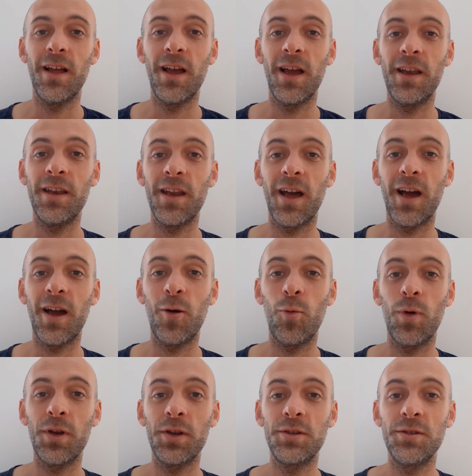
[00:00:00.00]
And I
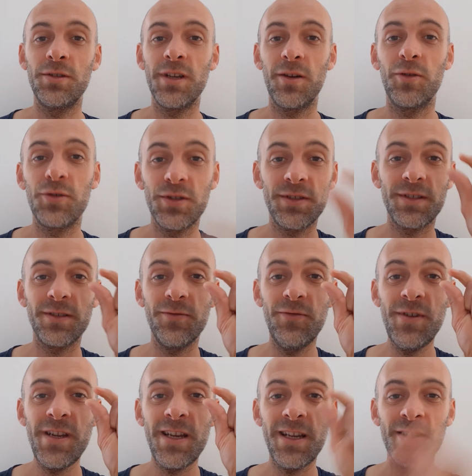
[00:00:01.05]
wanted to tell you just a
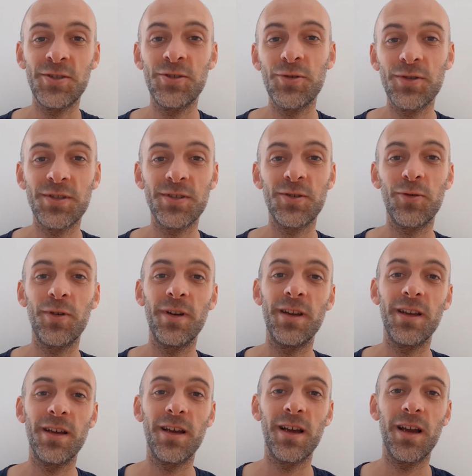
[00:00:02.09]
really short
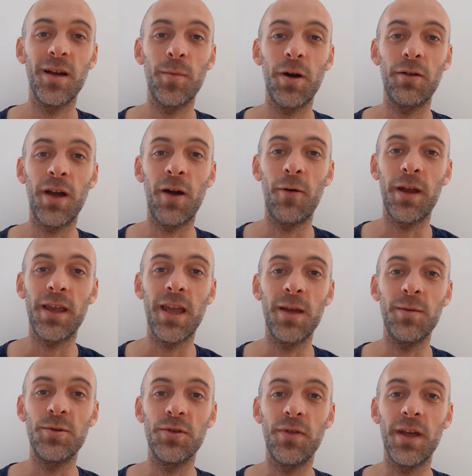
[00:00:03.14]
story about how I
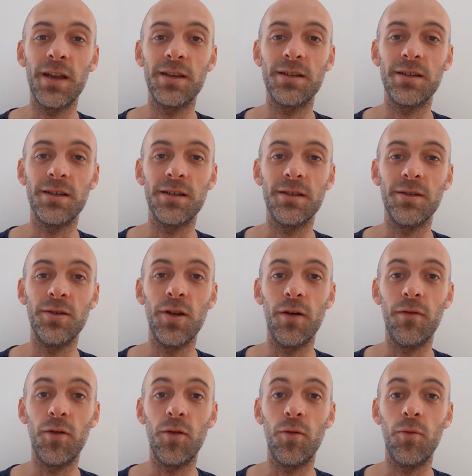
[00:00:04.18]
came to that
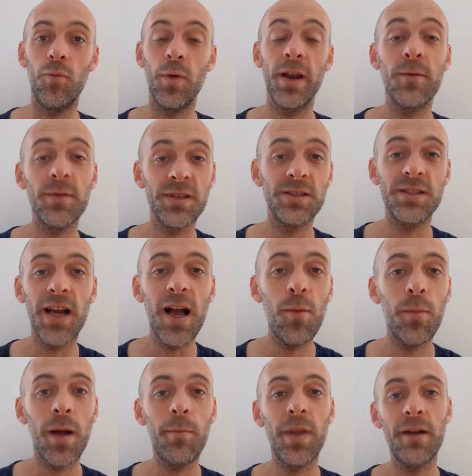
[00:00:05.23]
novel. When I was a
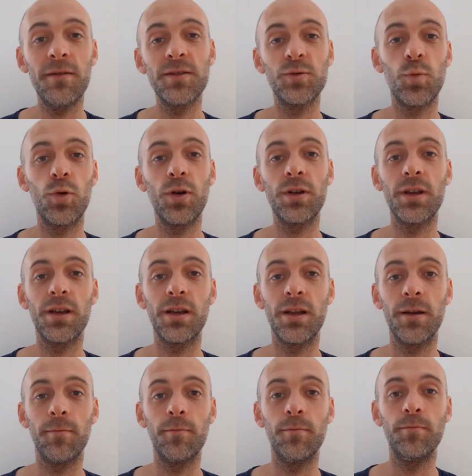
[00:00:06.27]
child, my parents worked in
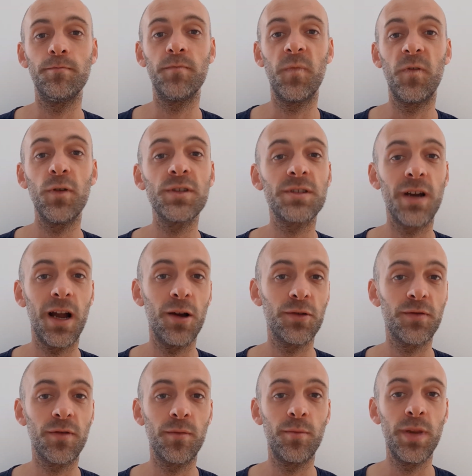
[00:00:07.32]
a foster house
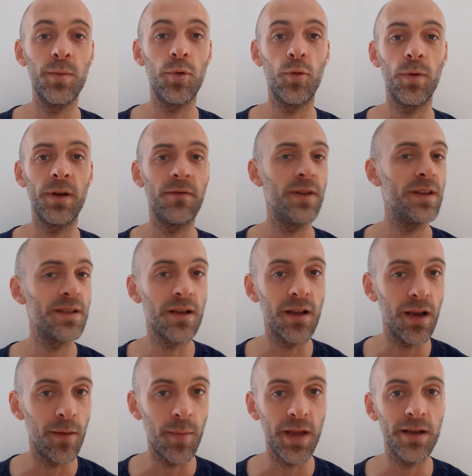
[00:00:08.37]
for people with
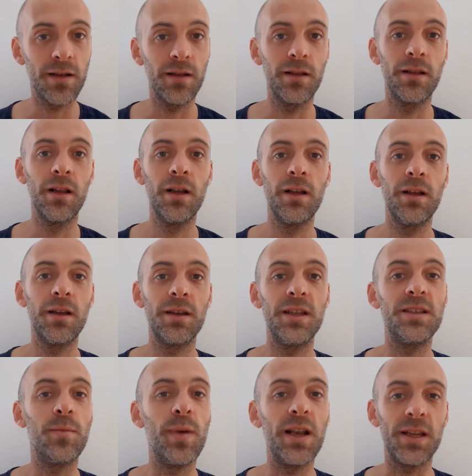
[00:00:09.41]
physical and mental
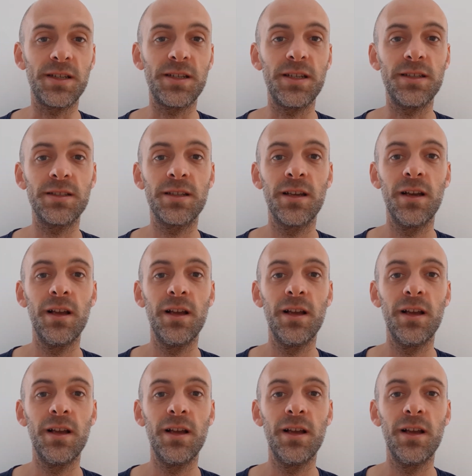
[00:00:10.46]
disabilities.